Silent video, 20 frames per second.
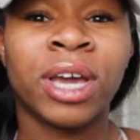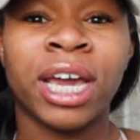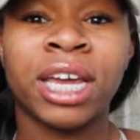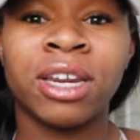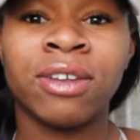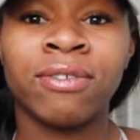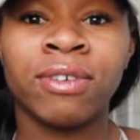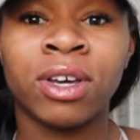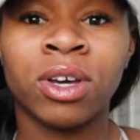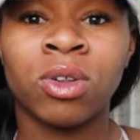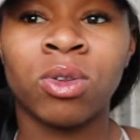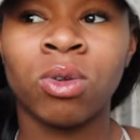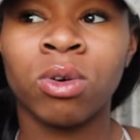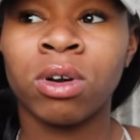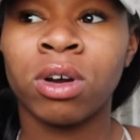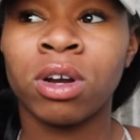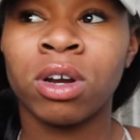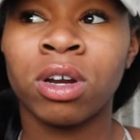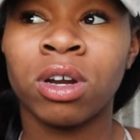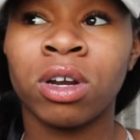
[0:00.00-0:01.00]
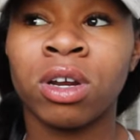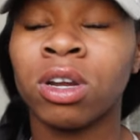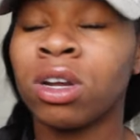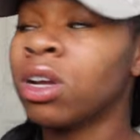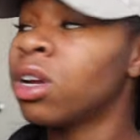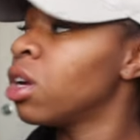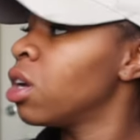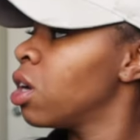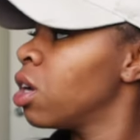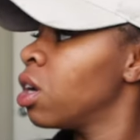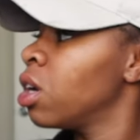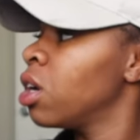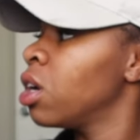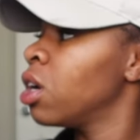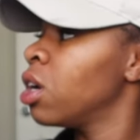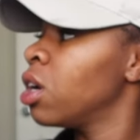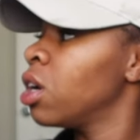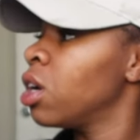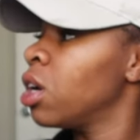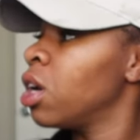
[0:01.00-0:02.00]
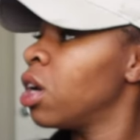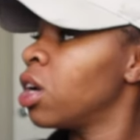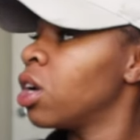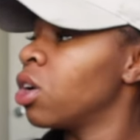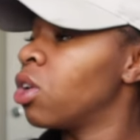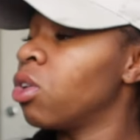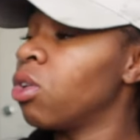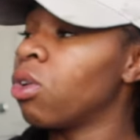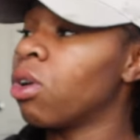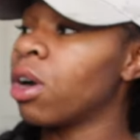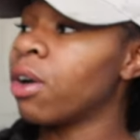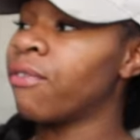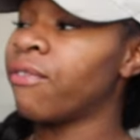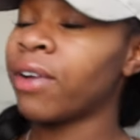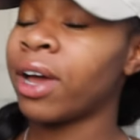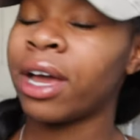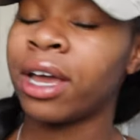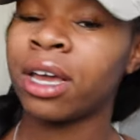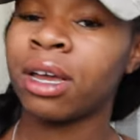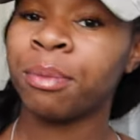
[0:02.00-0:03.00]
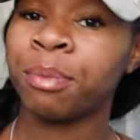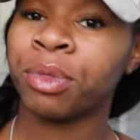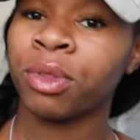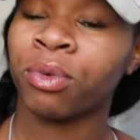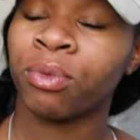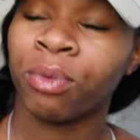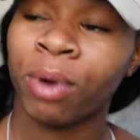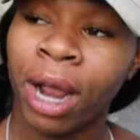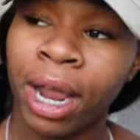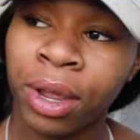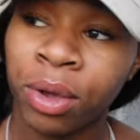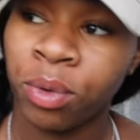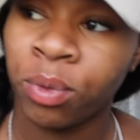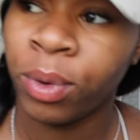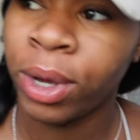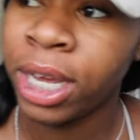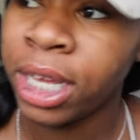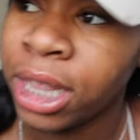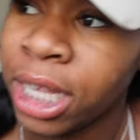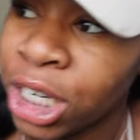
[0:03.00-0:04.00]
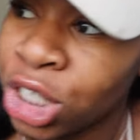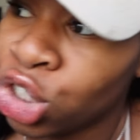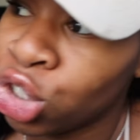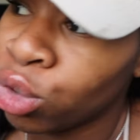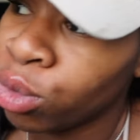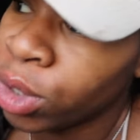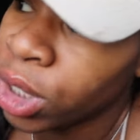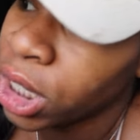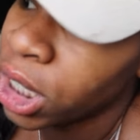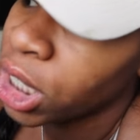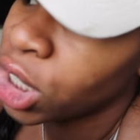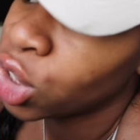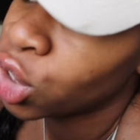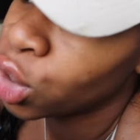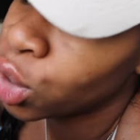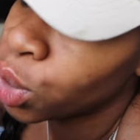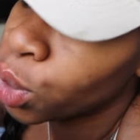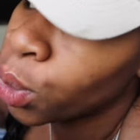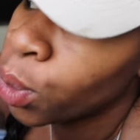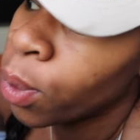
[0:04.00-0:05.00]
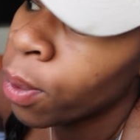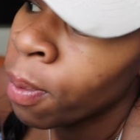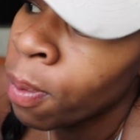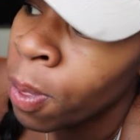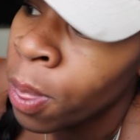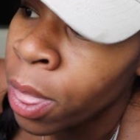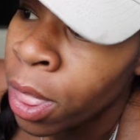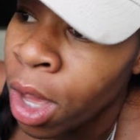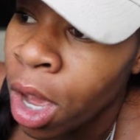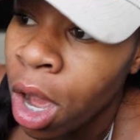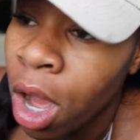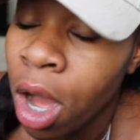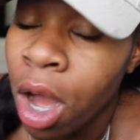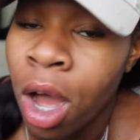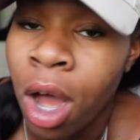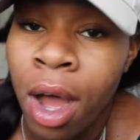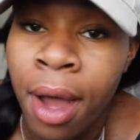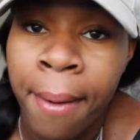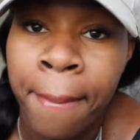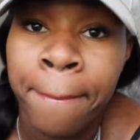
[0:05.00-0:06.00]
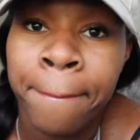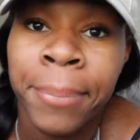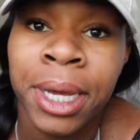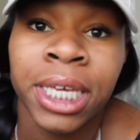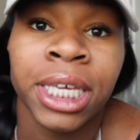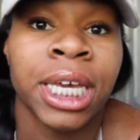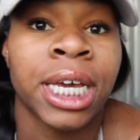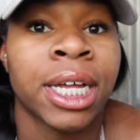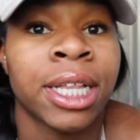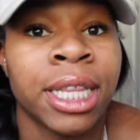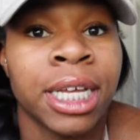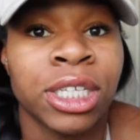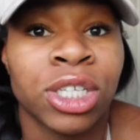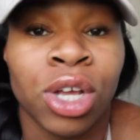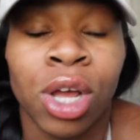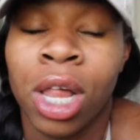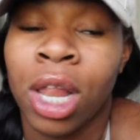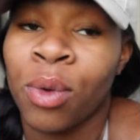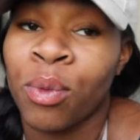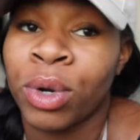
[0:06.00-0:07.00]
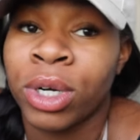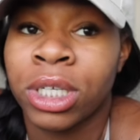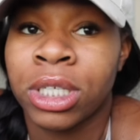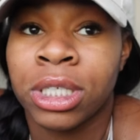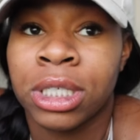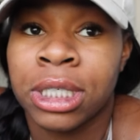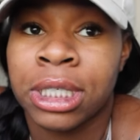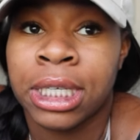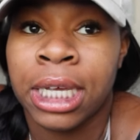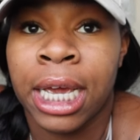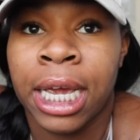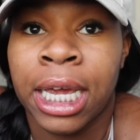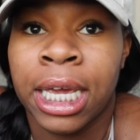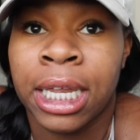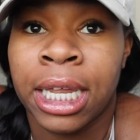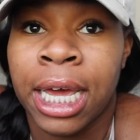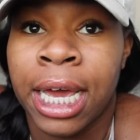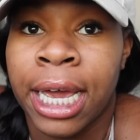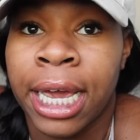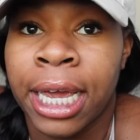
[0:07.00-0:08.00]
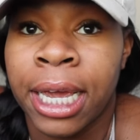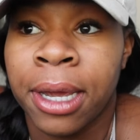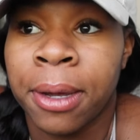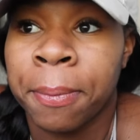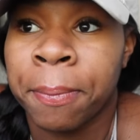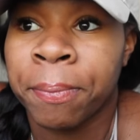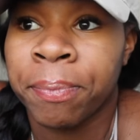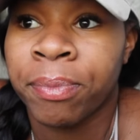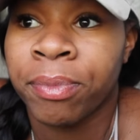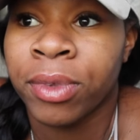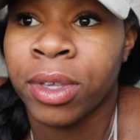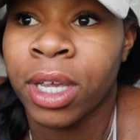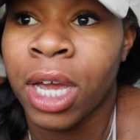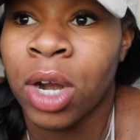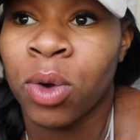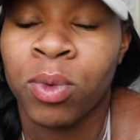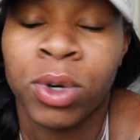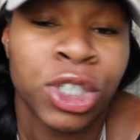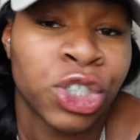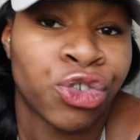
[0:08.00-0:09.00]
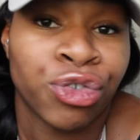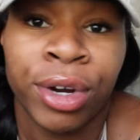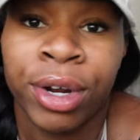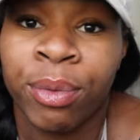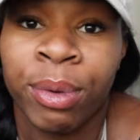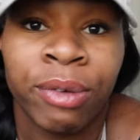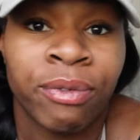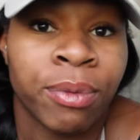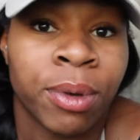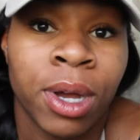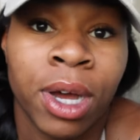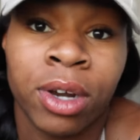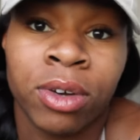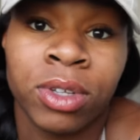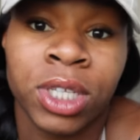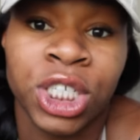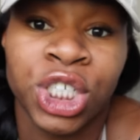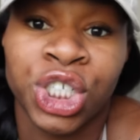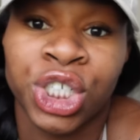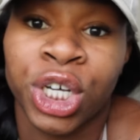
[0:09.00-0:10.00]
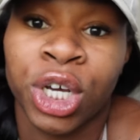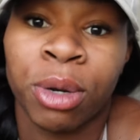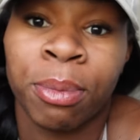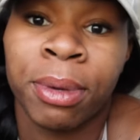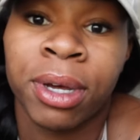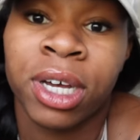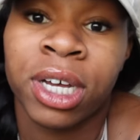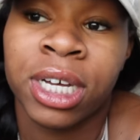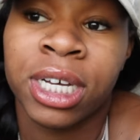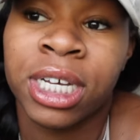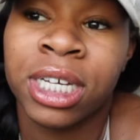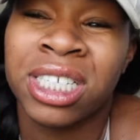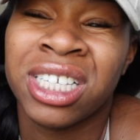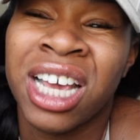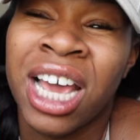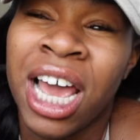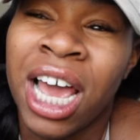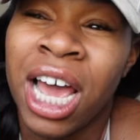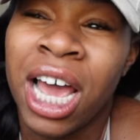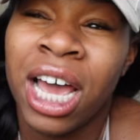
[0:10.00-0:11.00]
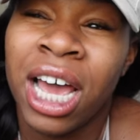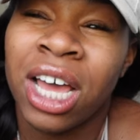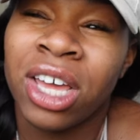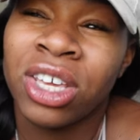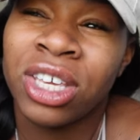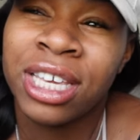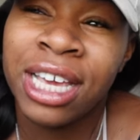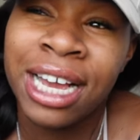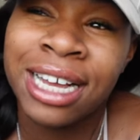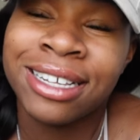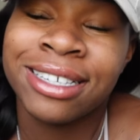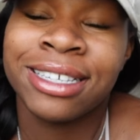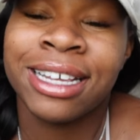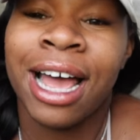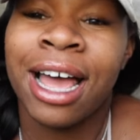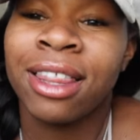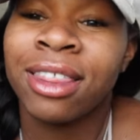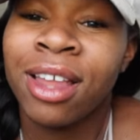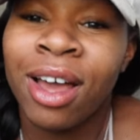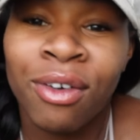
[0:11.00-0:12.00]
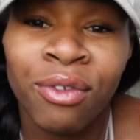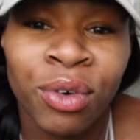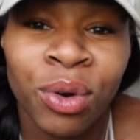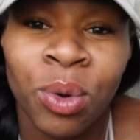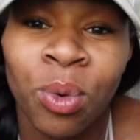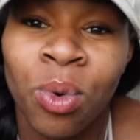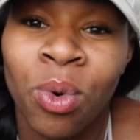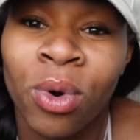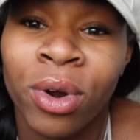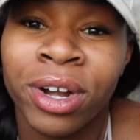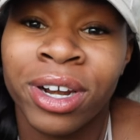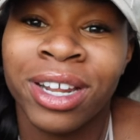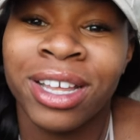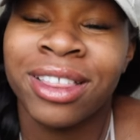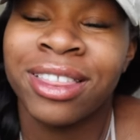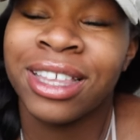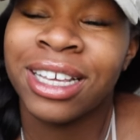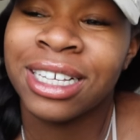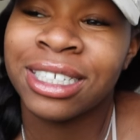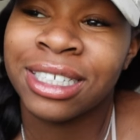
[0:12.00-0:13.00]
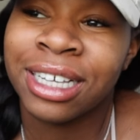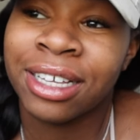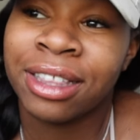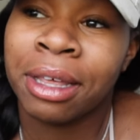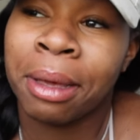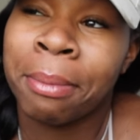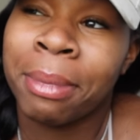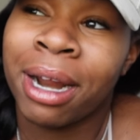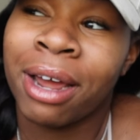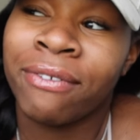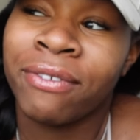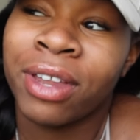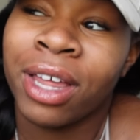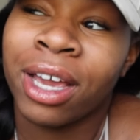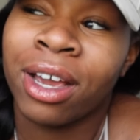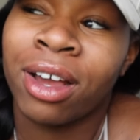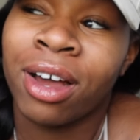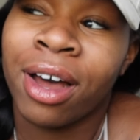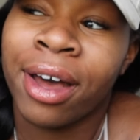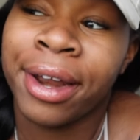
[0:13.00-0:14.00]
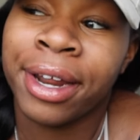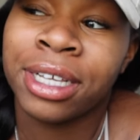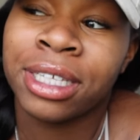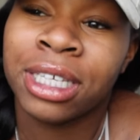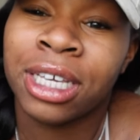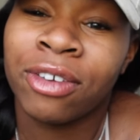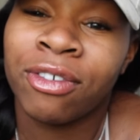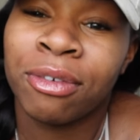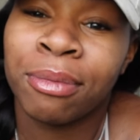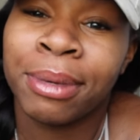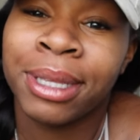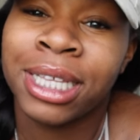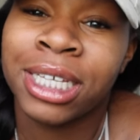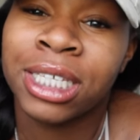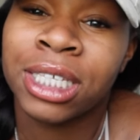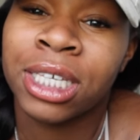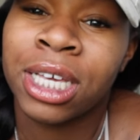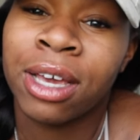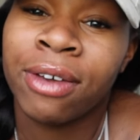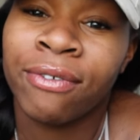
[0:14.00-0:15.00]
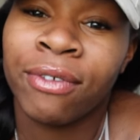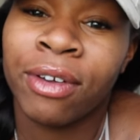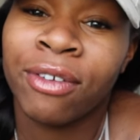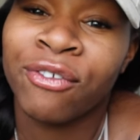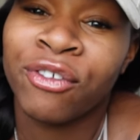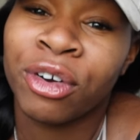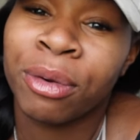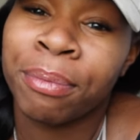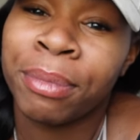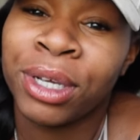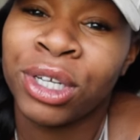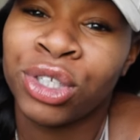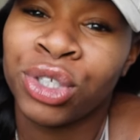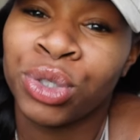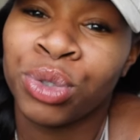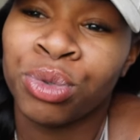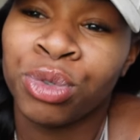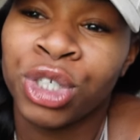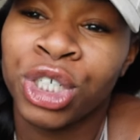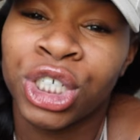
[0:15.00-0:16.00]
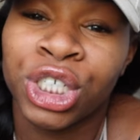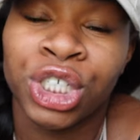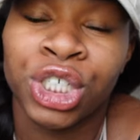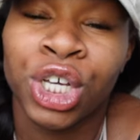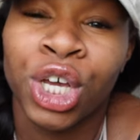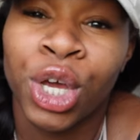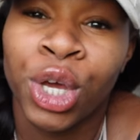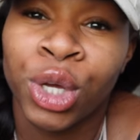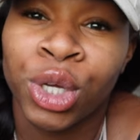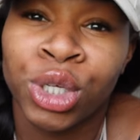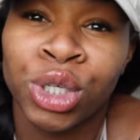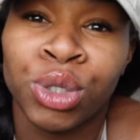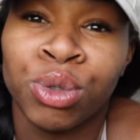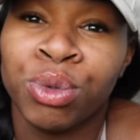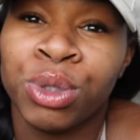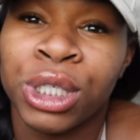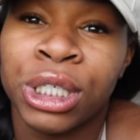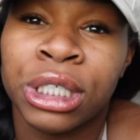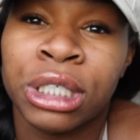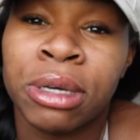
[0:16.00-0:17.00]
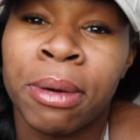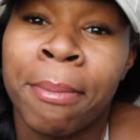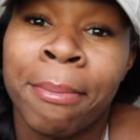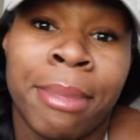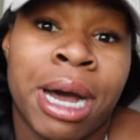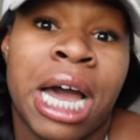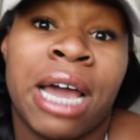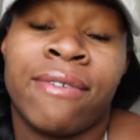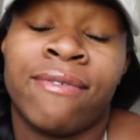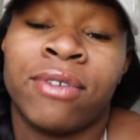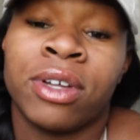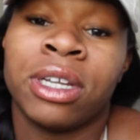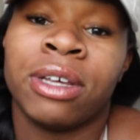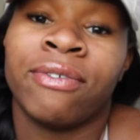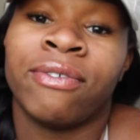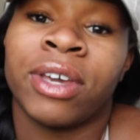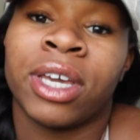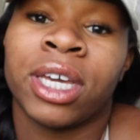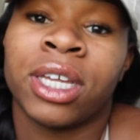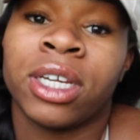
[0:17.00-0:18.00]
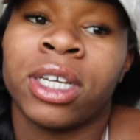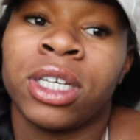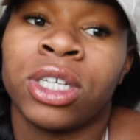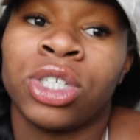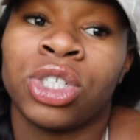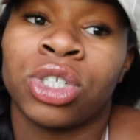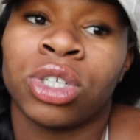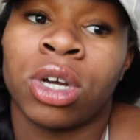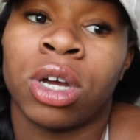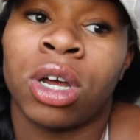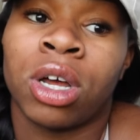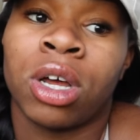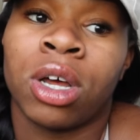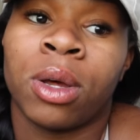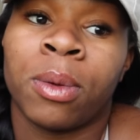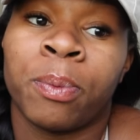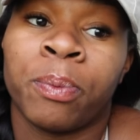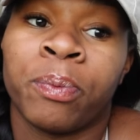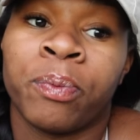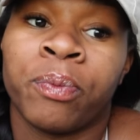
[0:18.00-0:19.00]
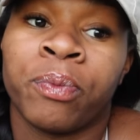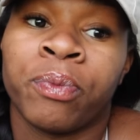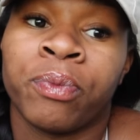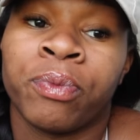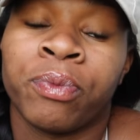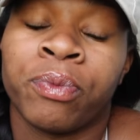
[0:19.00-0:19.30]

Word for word: can't even glor glorify him the right way that you need to um but yeah that's all i wanted to say like i don't want to stray away from god on this channel because yes i love recording and things like that but i feel like god has given me this gift and for me to just use it to my full advantage um